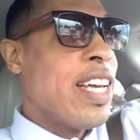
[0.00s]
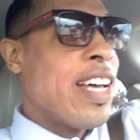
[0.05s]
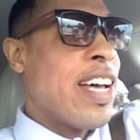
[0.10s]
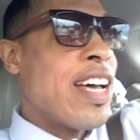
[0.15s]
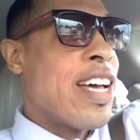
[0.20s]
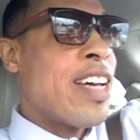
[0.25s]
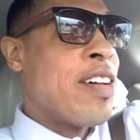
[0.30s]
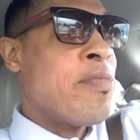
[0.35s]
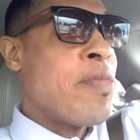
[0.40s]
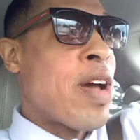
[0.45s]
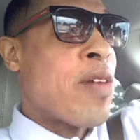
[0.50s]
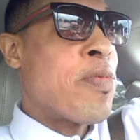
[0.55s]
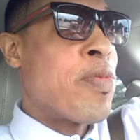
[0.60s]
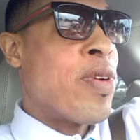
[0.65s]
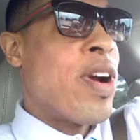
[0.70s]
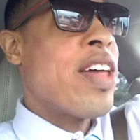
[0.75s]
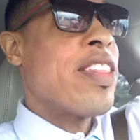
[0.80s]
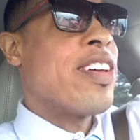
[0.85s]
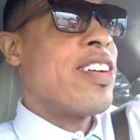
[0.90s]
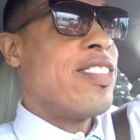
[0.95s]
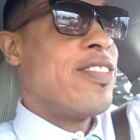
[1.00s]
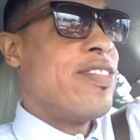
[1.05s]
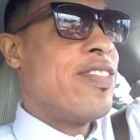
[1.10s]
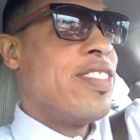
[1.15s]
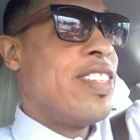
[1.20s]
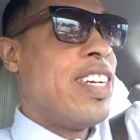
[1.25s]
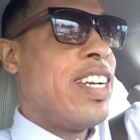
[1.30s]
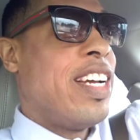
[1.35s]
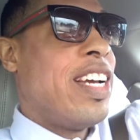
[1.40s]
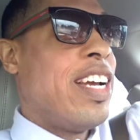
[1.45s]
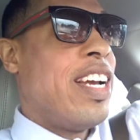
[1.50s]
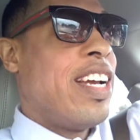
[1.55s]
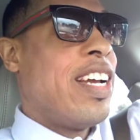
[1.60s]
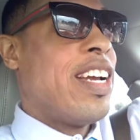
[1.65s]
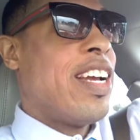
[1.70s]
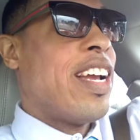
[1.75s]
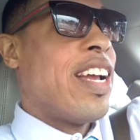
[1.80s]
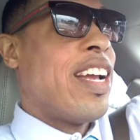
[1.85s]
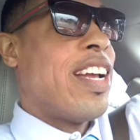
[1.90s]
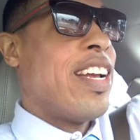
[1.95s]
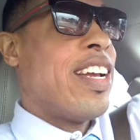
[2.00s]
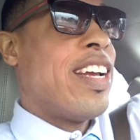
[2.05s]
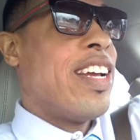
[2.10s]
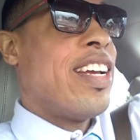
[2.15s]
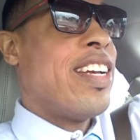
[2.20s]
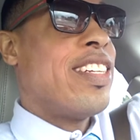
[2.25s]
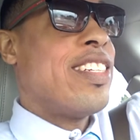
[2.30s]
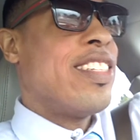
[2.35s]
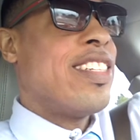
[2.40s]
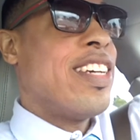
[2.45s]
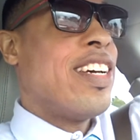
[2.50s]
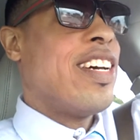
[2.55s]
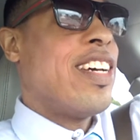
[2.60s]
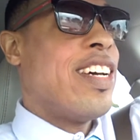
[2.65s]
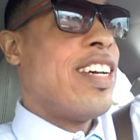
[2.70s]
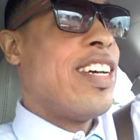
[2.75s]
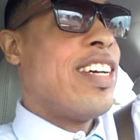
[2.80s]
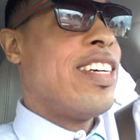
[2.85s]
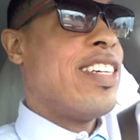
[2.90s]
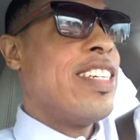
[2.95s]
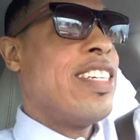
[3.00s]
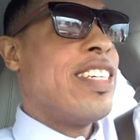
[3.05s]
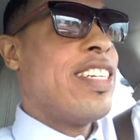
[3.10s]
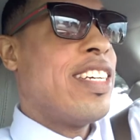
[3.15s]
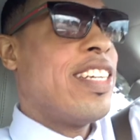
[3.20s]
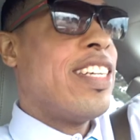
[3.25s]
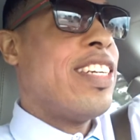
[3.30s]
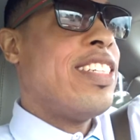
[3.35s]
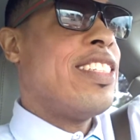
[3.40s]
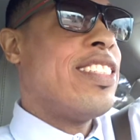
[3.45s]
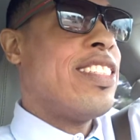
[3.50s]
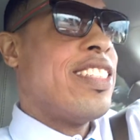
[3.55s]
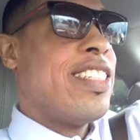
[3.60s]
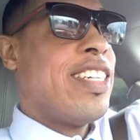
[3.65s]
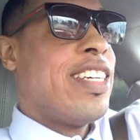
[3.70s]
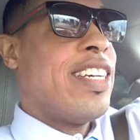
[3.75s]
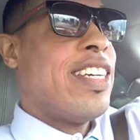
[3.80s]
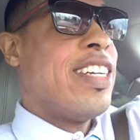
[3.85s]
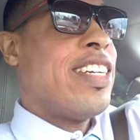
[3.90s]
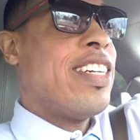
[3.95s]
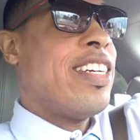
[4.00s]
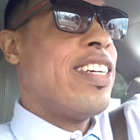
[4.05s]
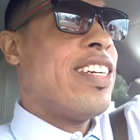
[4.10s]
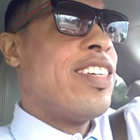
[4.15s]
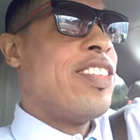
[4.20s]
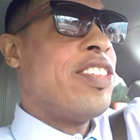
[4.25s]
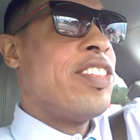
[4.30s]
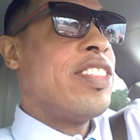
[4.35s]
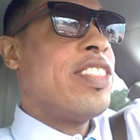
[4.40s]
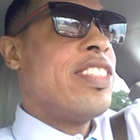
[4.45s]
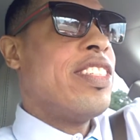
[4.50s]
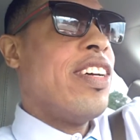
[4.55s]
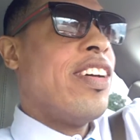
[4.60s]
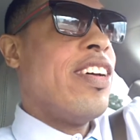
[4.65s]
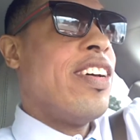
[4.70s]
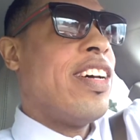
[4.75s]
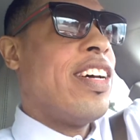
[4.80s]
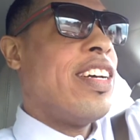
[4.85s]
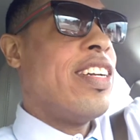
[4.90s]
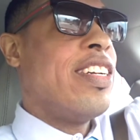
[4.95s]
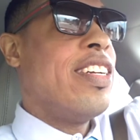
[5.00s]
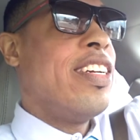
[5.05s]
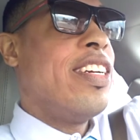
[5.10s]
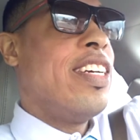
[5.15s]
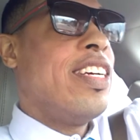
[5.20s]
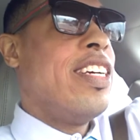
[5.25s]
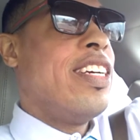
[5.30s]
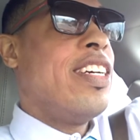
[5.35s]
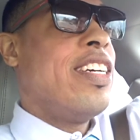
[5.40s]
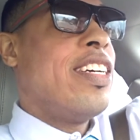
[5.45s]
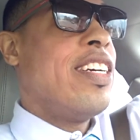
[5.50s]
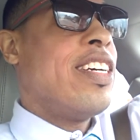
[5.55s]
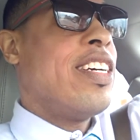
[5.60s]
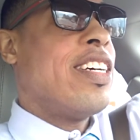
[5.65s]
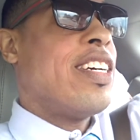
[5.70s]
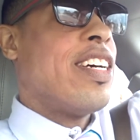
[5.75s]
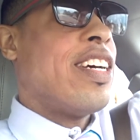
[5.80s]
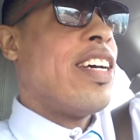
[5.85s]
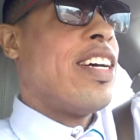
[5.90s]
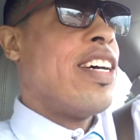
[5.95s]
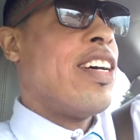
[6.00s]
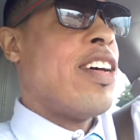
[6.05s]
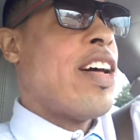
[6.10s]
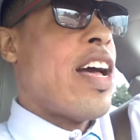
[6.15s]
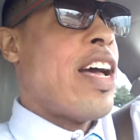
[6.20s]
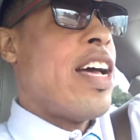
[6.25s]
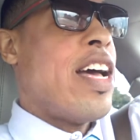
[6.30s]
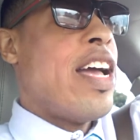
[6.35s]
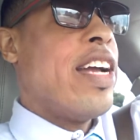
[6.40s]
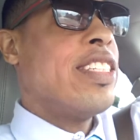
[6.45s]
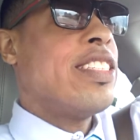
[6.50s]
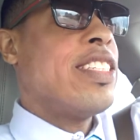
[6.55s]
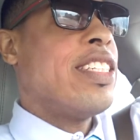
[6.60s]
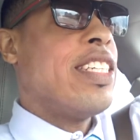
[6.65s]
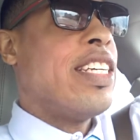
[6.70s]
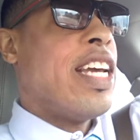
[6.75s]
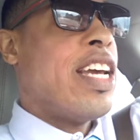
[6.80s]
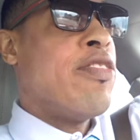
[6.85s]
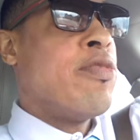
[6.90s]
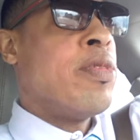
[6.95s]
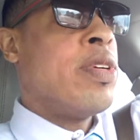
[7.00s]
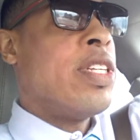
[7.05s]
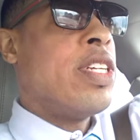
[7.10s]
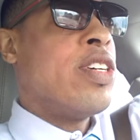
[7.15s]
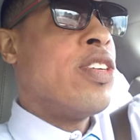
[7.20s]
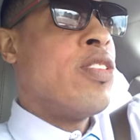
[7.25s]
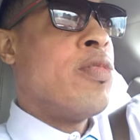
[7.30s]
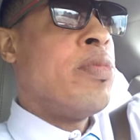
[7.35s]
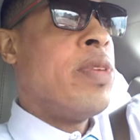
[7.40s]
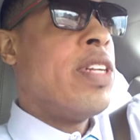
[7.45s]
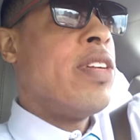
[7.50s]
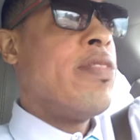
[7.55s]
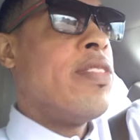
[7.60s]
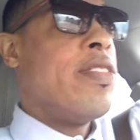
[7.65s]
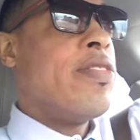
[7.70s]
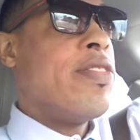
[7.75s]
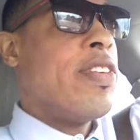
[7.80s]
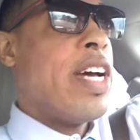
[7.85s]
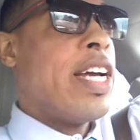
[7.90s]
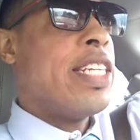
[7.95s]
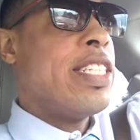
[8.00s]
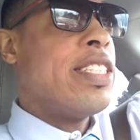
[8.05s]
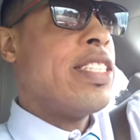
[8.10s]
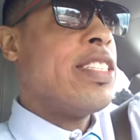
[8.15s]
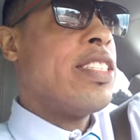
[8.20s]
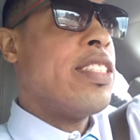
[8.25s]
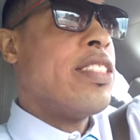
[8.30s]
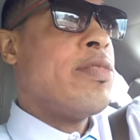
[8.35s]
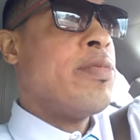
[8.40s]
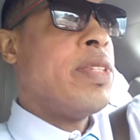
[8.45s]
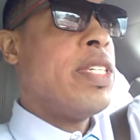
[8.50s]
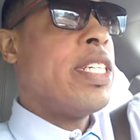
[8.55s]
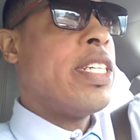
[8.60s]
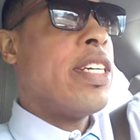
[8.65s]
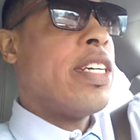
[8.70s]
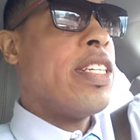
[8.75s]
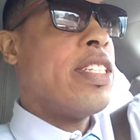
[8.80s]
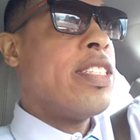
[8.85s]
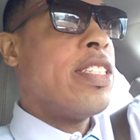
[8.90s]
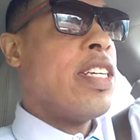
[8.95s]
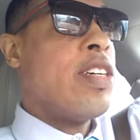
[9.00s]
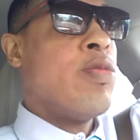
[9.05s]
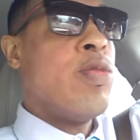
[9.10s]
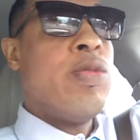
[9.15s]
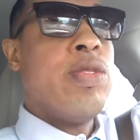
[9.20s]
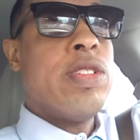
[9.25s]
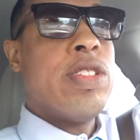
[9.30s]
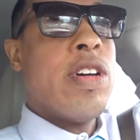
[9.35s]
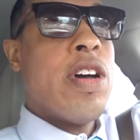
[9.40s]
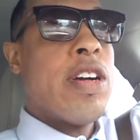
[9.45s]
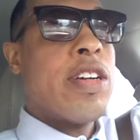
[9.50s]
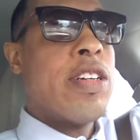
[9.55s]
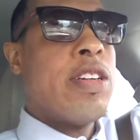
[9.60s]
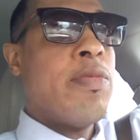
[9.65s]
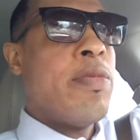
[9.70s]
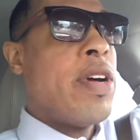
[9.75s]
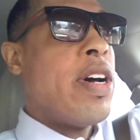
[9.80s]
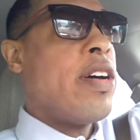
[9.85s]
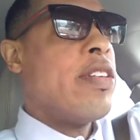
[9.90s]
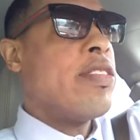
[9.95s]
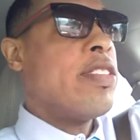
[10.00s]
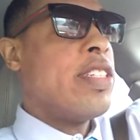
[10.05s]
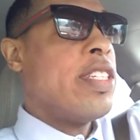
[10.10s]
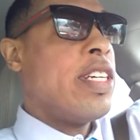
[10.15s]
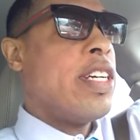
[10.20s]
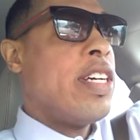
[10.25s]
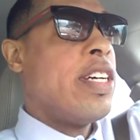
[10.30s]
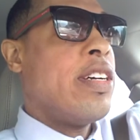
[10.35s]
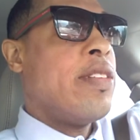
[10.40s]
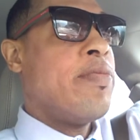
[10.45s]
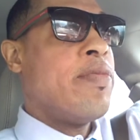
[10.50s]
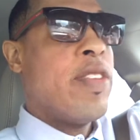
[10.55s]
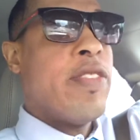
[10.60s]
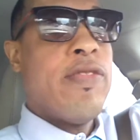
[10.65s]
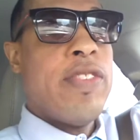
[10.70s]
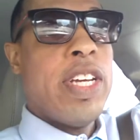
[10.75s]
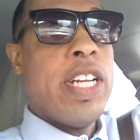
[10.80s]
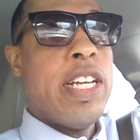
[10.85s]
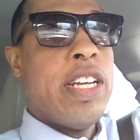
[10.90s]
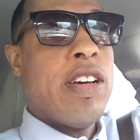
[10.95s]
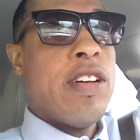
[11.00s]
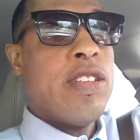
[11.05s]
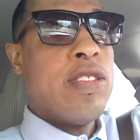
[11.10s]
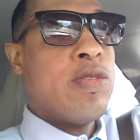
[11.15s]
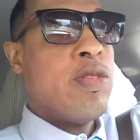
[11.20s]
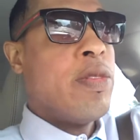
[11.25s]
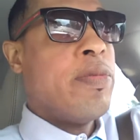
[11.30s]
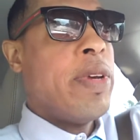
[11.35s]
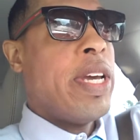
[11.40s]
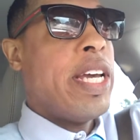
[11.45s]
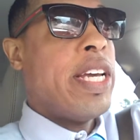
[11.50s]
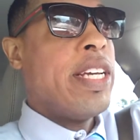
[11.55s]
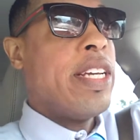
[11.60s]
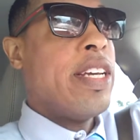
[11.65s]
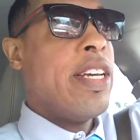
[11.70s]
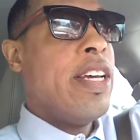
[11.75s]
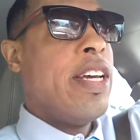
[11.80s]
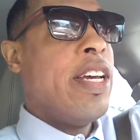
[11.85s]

uh, my brother, and uh, he said, uh, "Well, Sean." Uh, I actually gave him a little bit of advice because uh, we were talking about um, the videos we make.